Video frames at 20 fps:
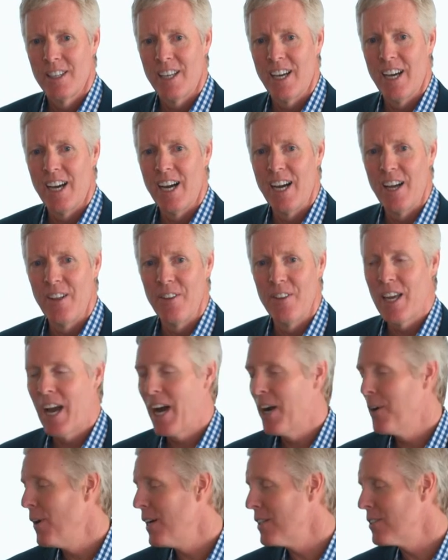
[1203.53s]
The
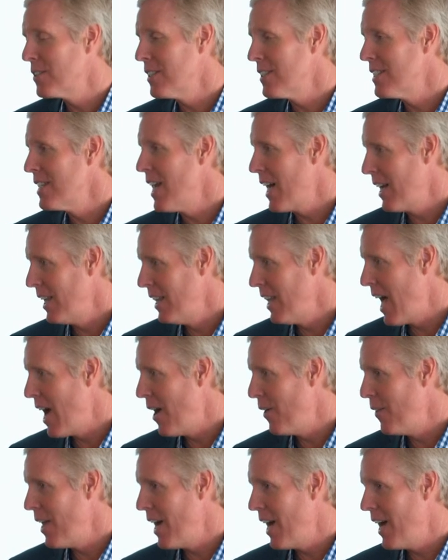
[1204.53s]
IRS does not
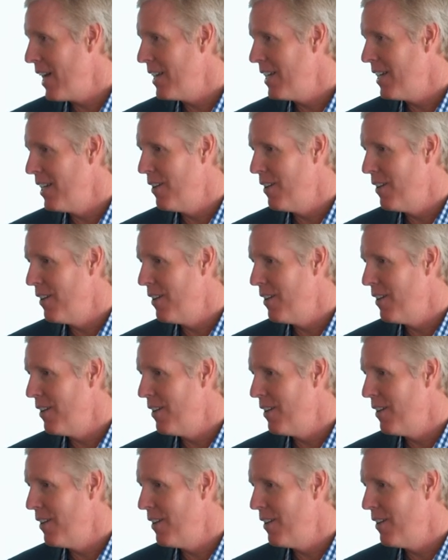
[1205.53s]
allow that.